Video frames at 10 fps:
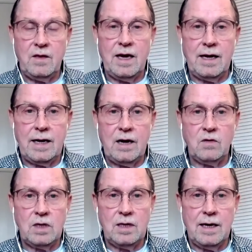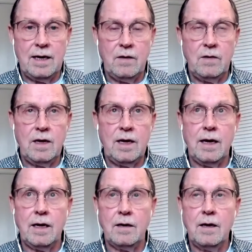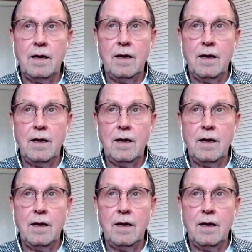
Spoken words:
that out loud and